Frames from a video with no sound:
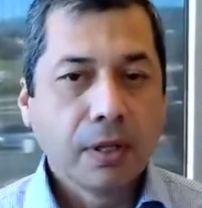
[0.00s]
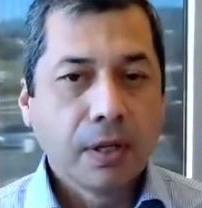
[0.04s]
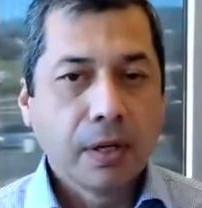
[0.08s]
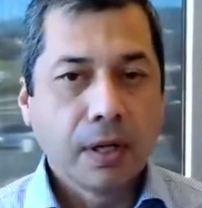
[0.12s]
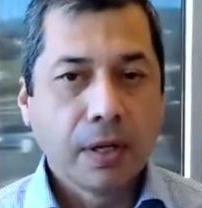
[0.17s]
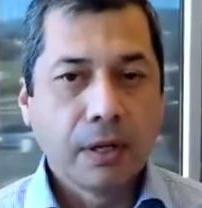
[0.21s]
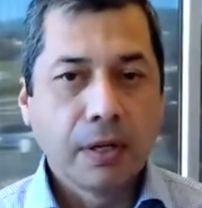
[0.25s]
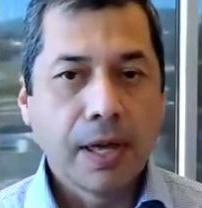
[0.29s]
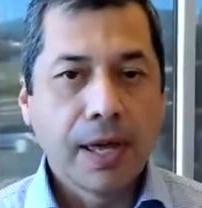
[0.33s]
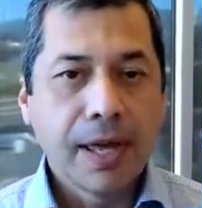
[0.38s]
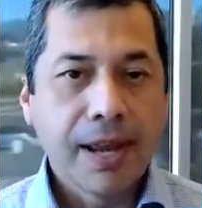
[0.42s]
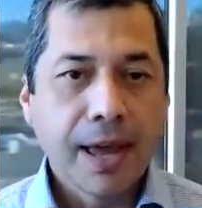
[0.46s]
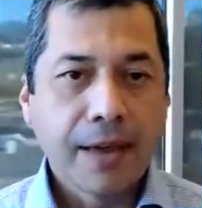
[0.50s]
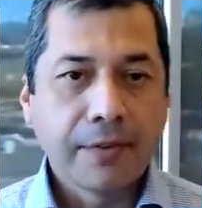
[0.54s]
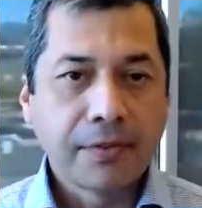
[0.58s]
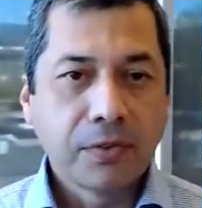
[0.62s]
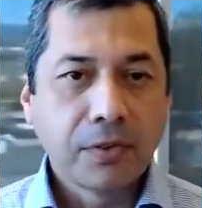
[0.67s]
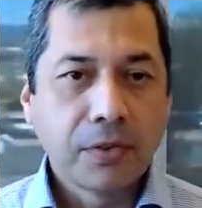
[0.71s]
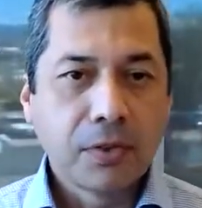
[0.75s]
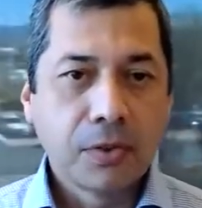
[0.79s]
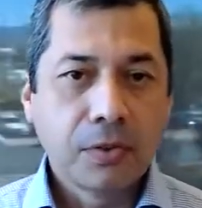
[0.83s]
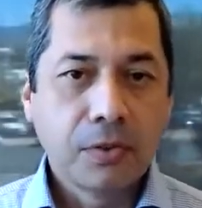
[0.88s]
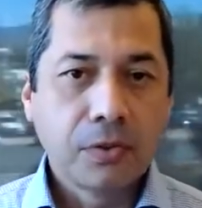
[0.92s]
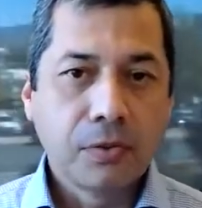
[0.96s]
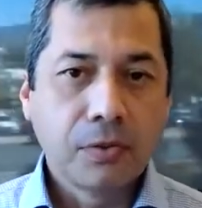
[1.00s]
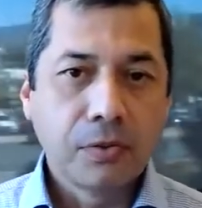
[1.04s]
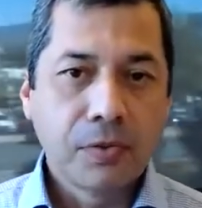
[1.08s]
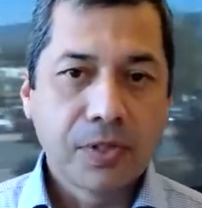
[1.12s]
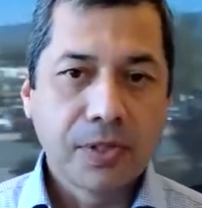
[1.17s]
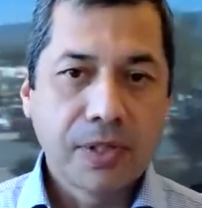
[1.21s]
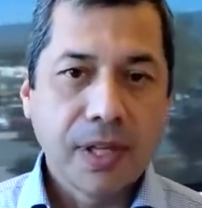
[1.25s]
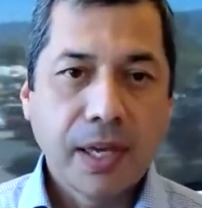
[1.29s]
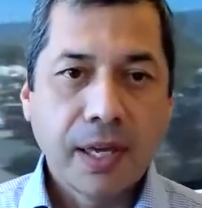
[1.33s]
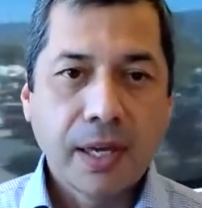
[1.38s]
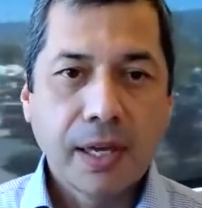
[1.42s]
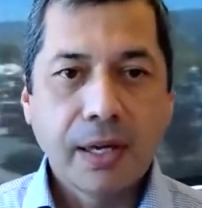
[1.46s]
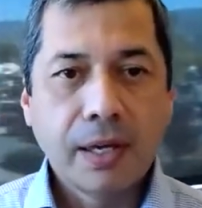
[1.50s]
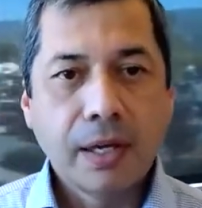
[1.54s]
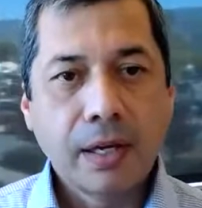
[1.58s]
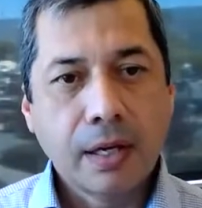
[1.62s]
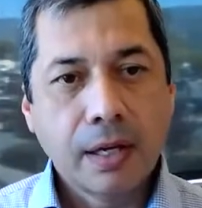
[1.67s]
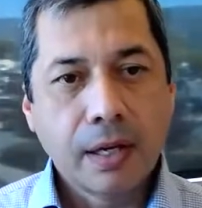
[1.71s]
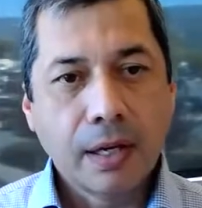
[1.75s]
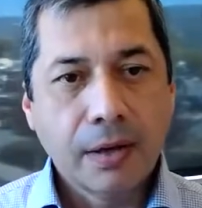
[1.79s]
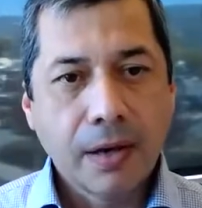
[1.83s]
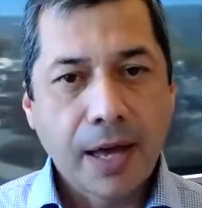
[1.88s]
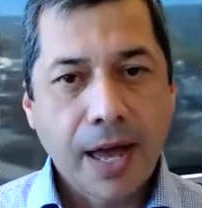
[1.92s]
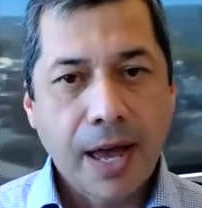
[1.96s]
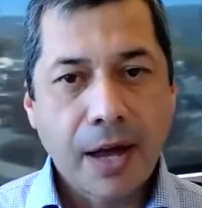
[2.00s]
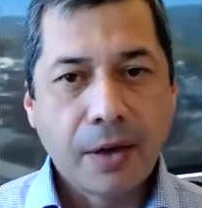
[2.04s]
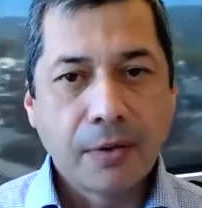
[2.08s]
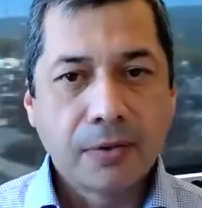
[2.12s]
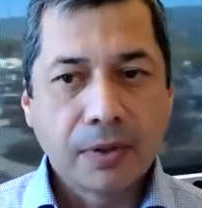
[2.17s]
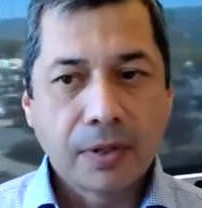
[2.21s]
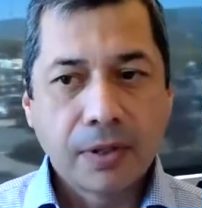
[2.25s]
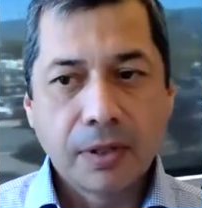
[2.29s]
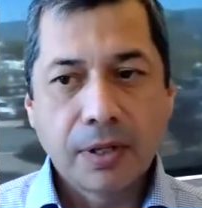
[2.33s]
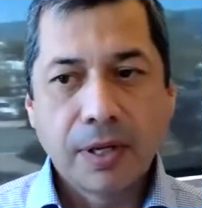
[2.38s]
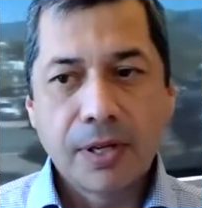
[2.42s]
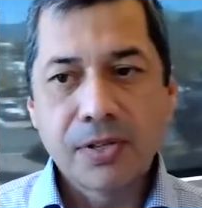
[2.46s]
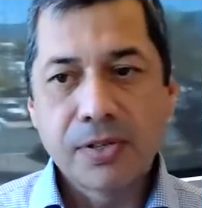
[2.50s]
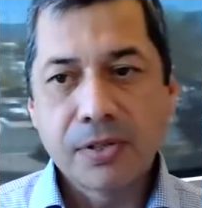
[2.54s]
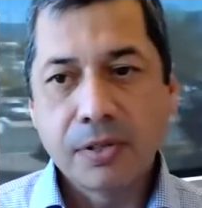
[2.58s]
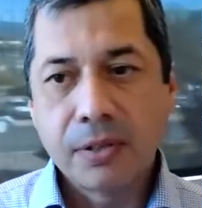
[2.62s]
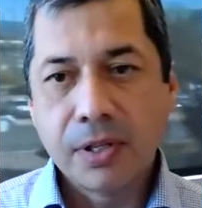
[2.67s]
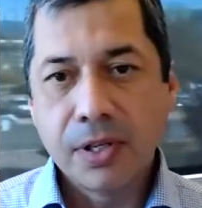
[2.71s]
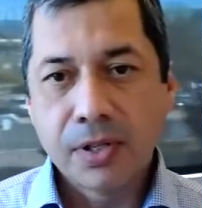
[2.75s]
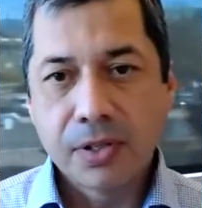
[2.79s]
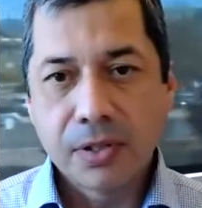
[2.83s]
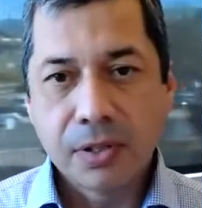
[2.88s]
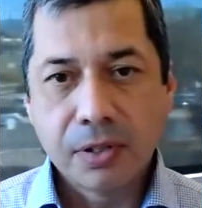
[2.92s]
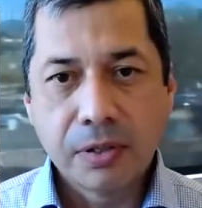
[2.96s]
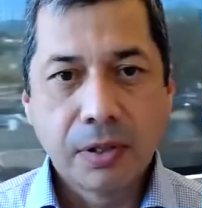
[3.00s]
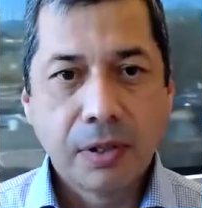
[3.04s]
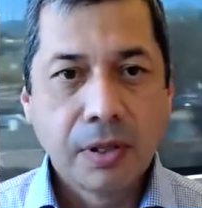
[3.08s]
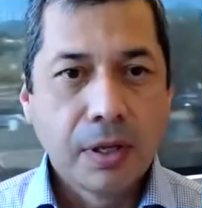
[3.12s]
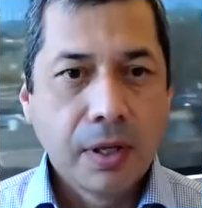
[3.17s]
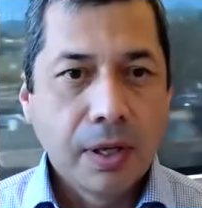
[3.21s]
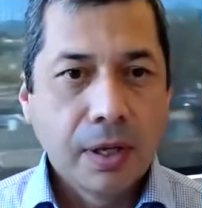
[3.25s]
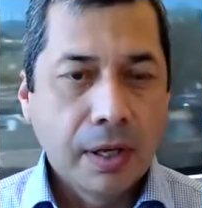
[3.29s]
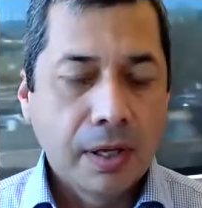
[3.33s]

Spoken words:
and have to stay out in isolation,